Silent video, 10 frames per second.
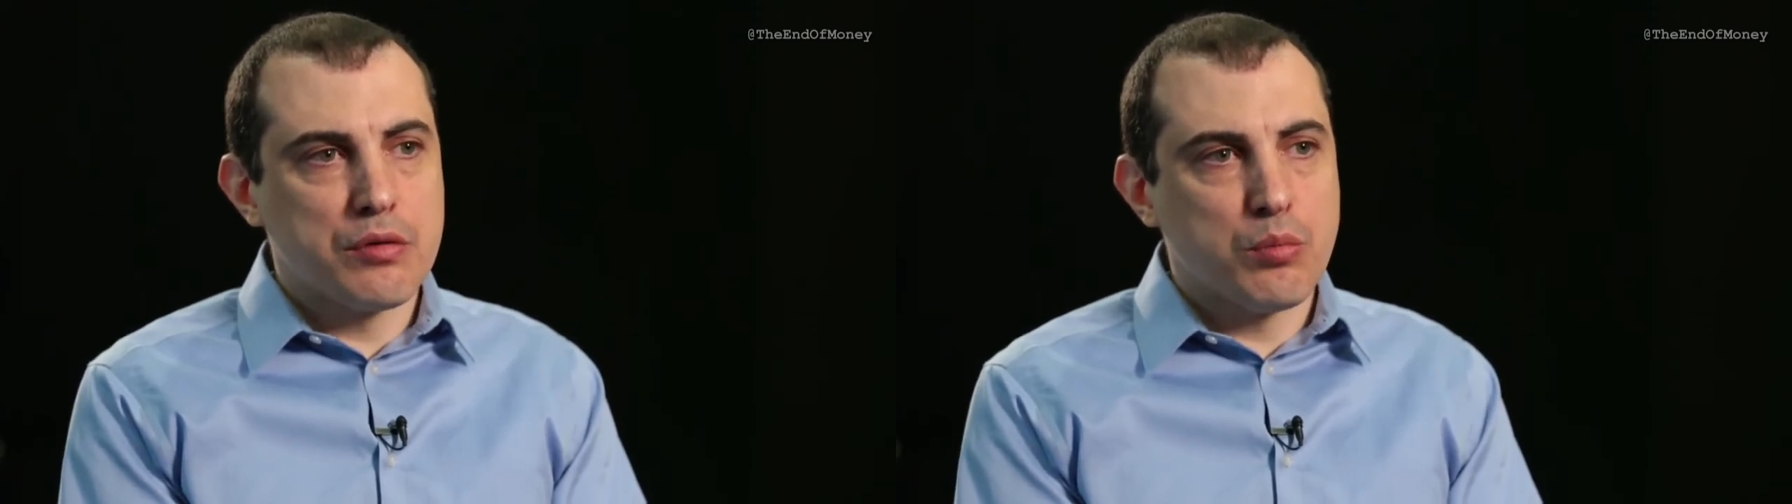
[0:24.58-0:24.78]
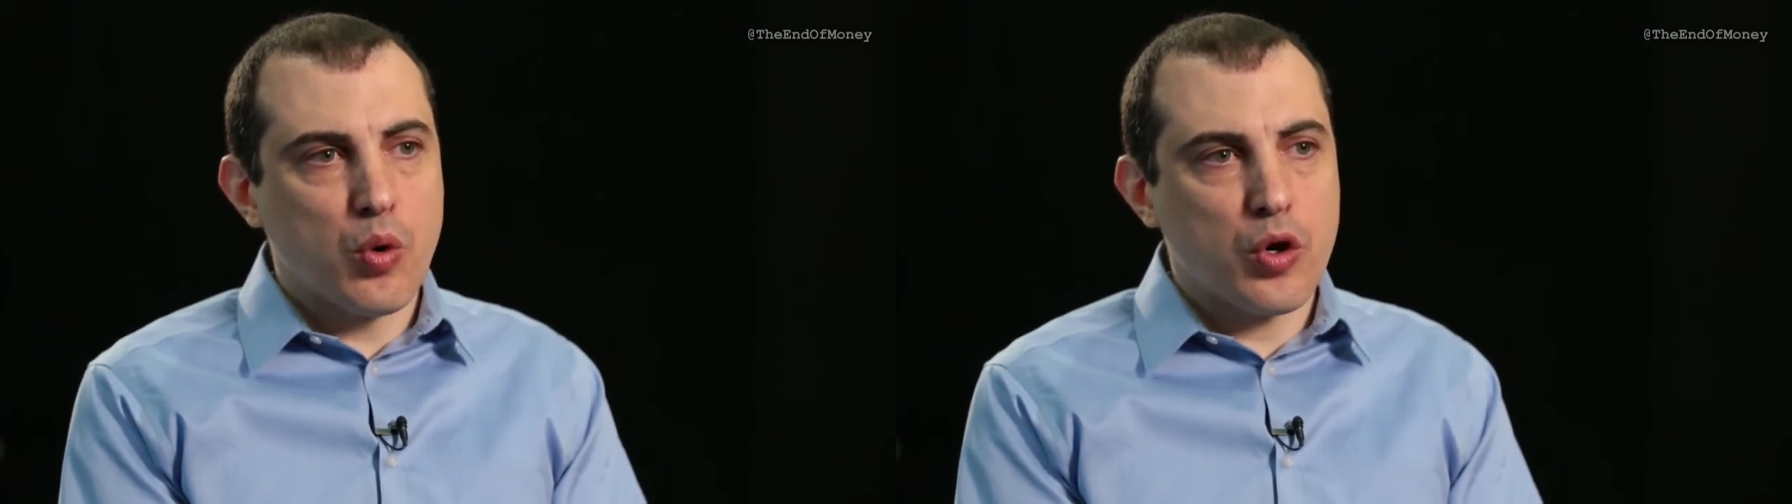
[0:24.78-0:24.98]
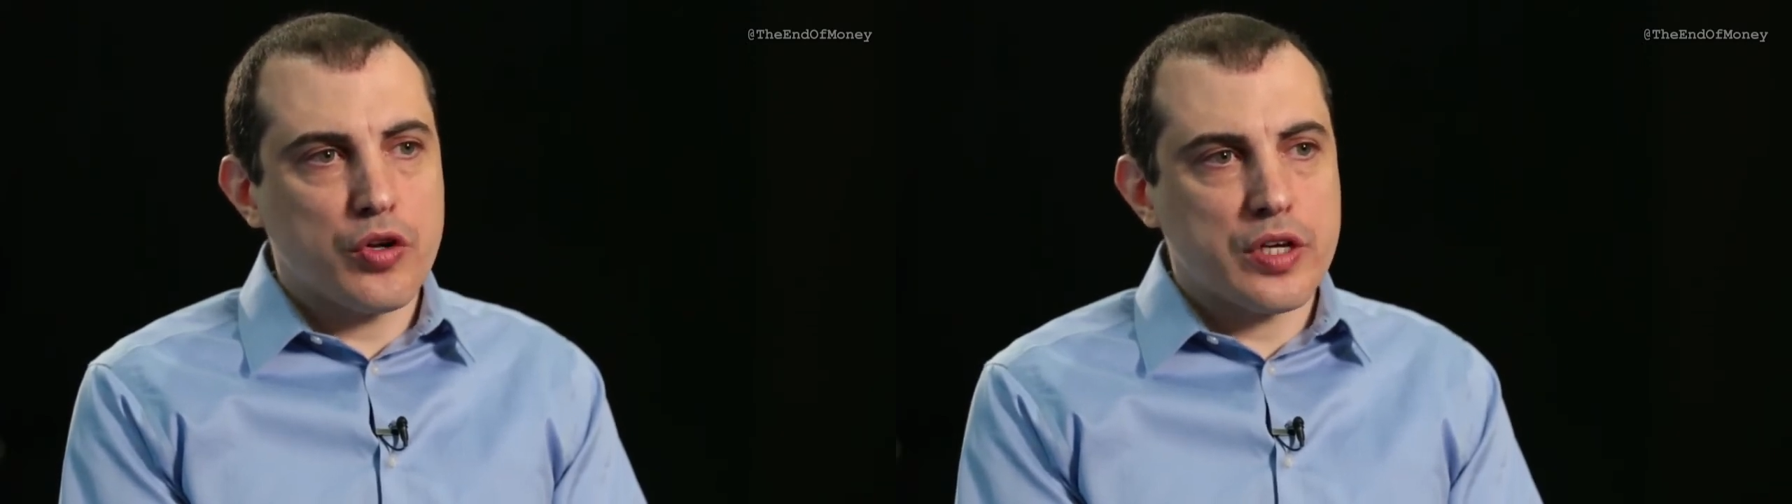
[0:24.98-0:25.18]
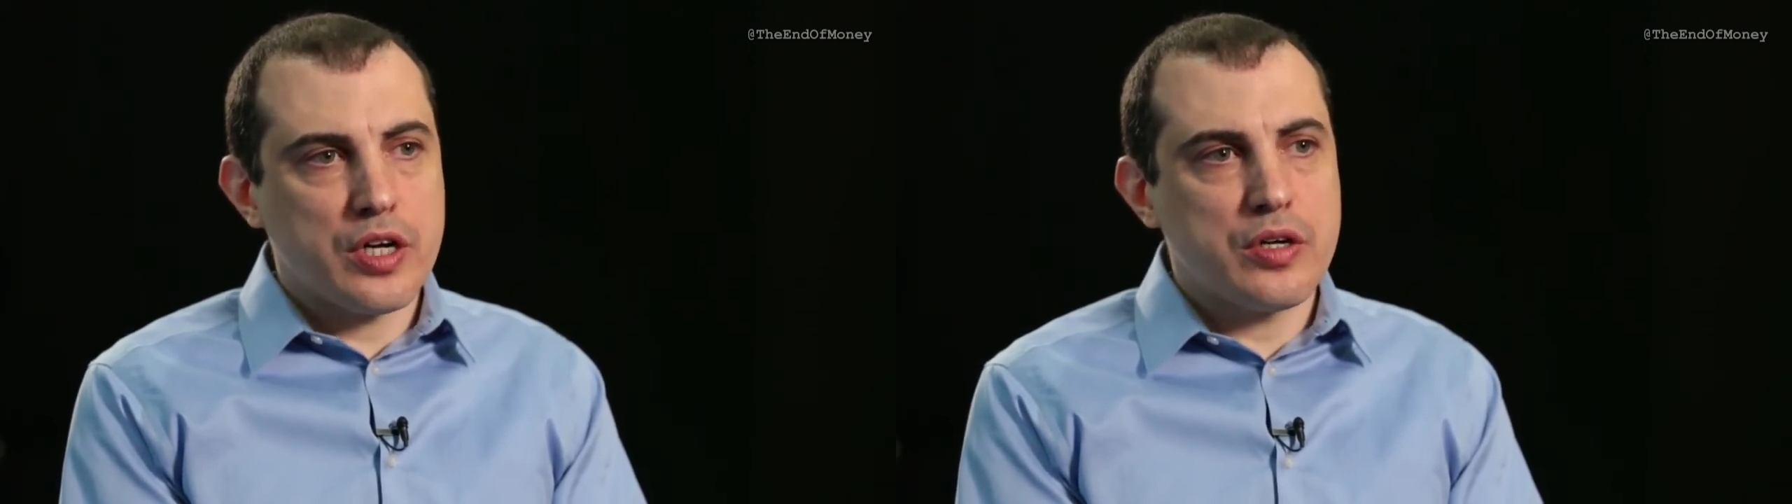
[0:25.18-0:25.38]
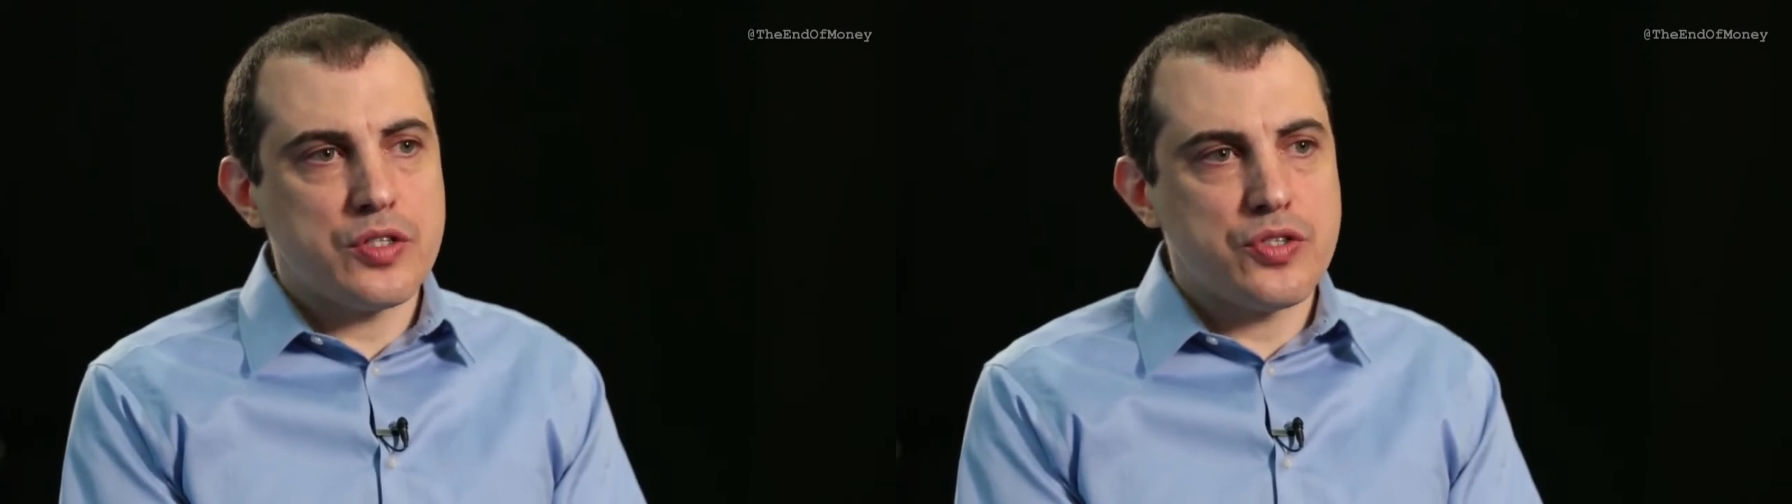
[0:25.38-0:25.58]
the more the
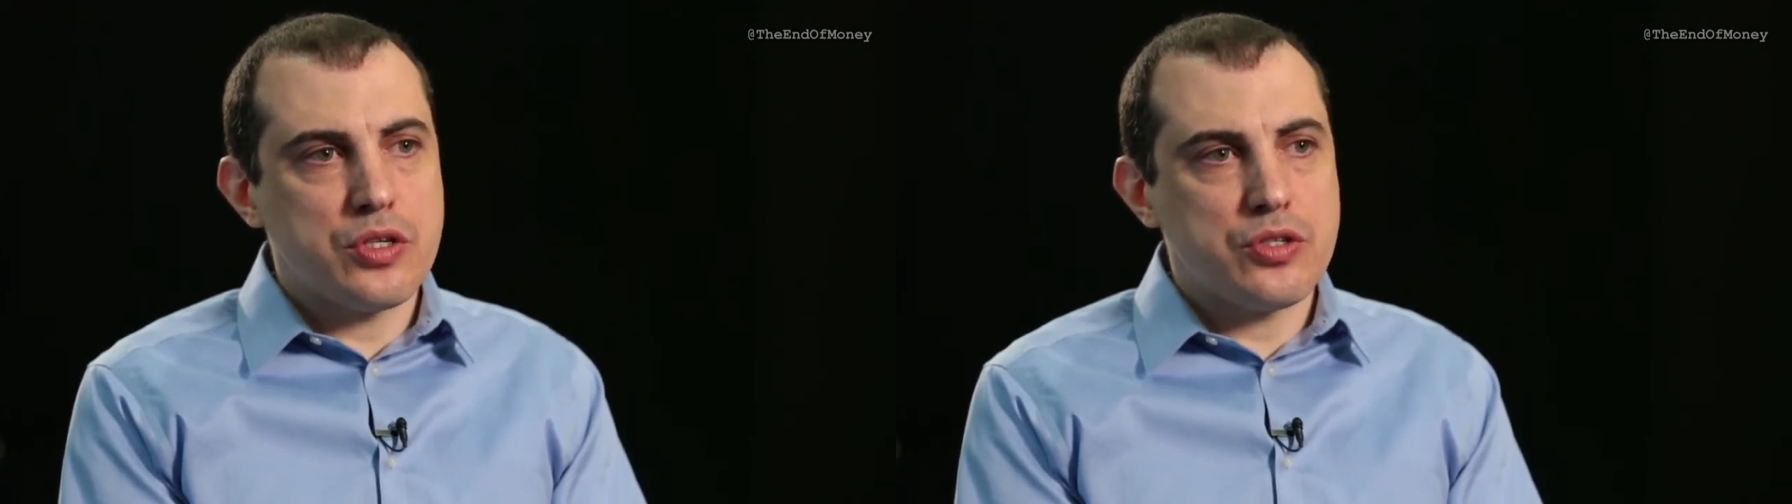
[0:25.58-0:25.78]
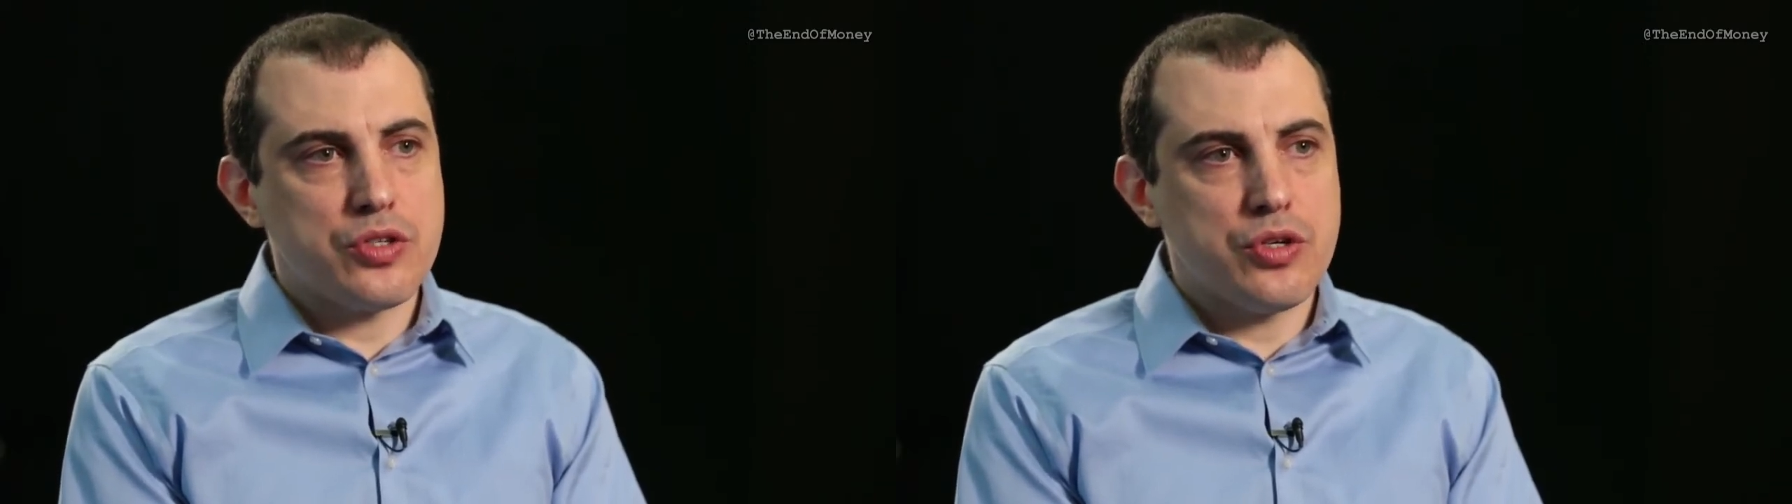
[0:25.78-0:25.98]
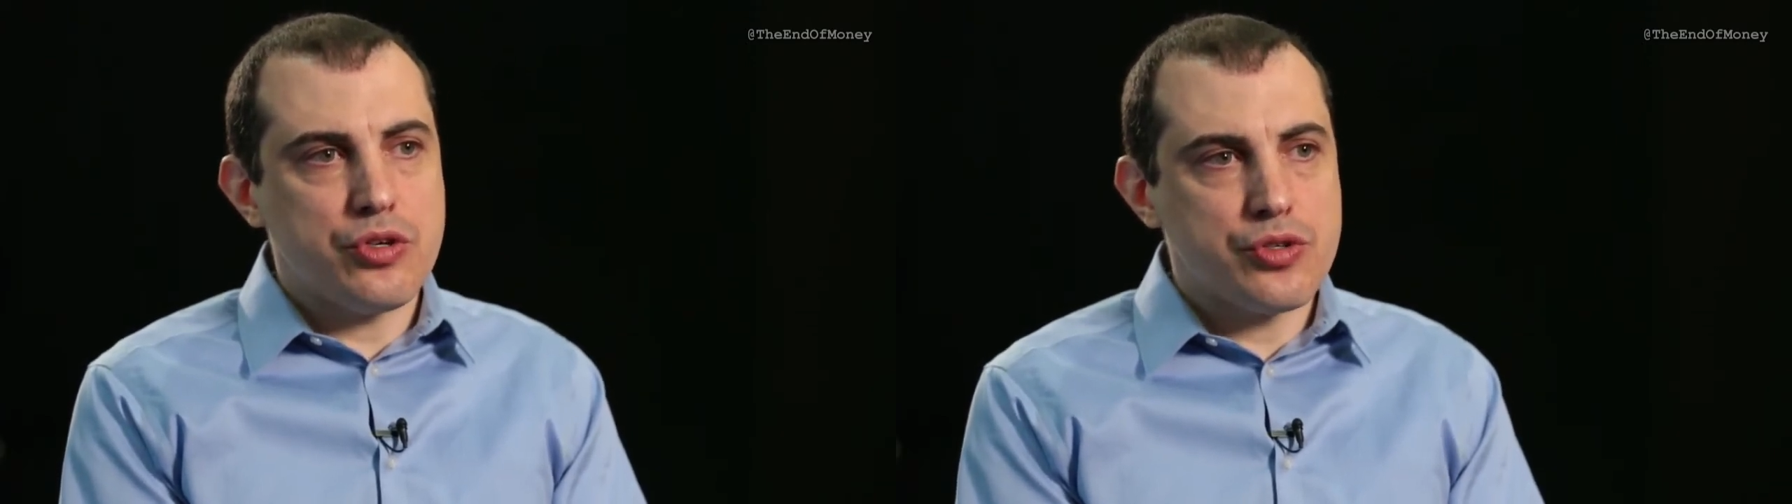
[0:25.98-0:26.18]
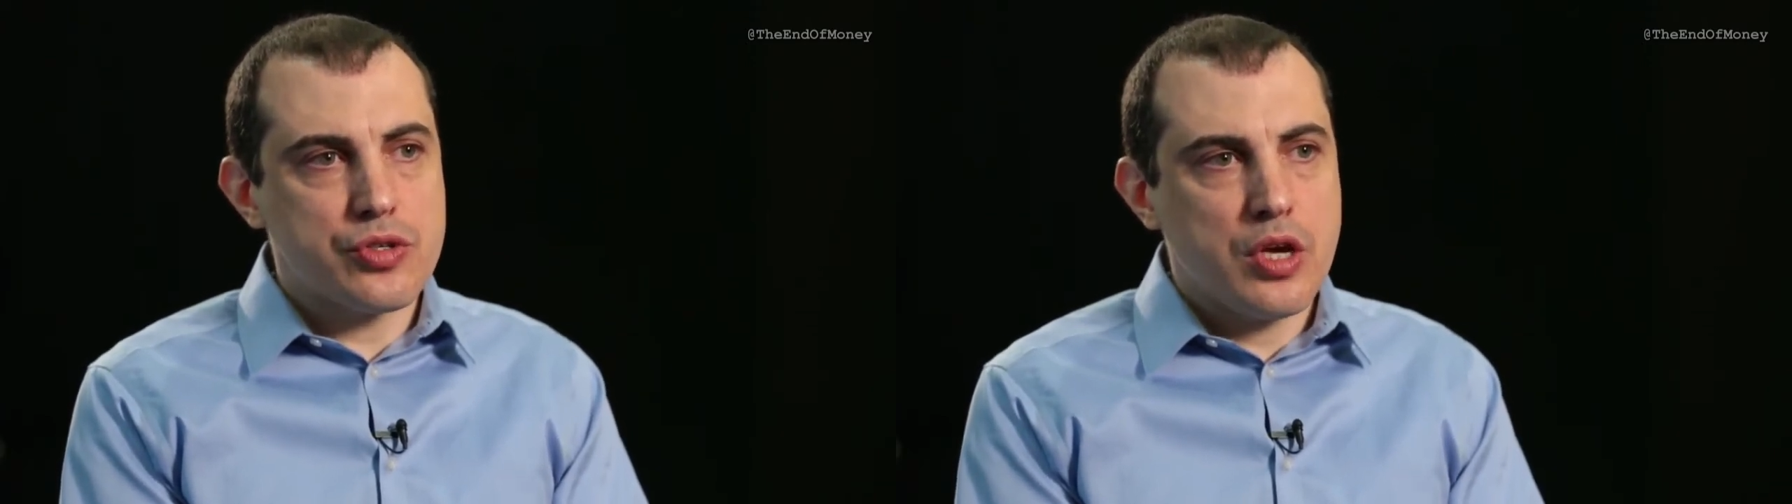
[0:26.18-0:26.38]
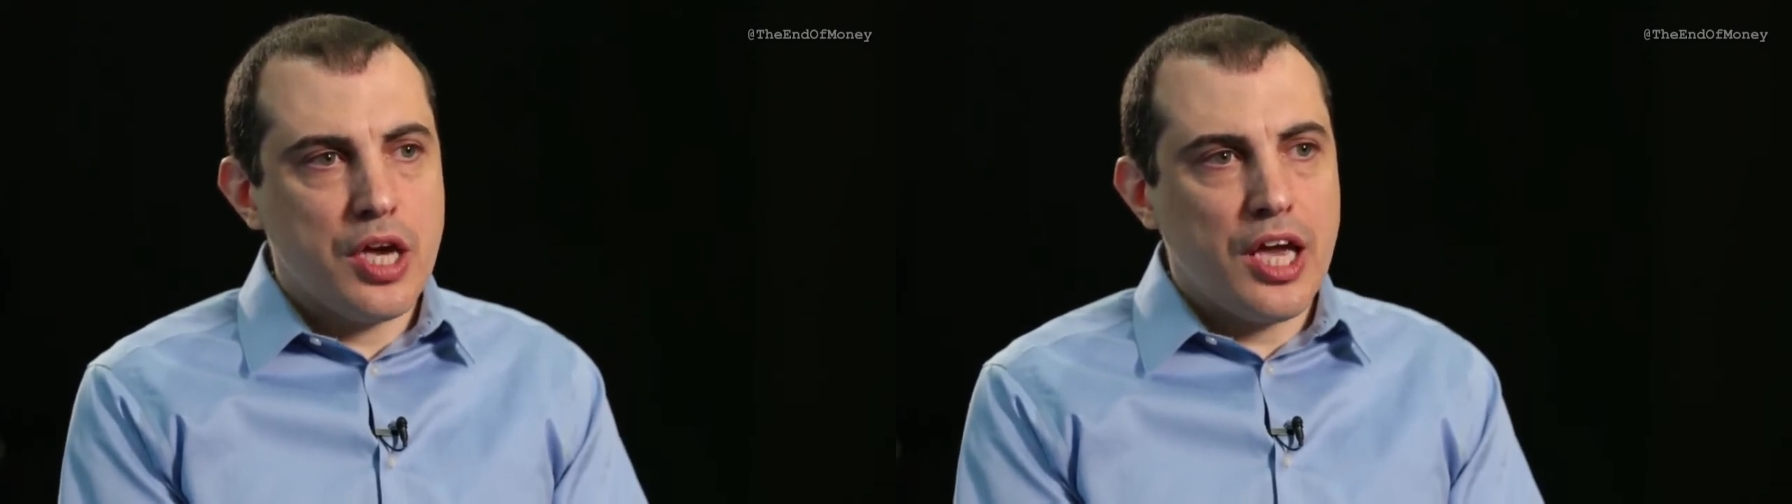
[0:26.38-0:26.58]
currency is used.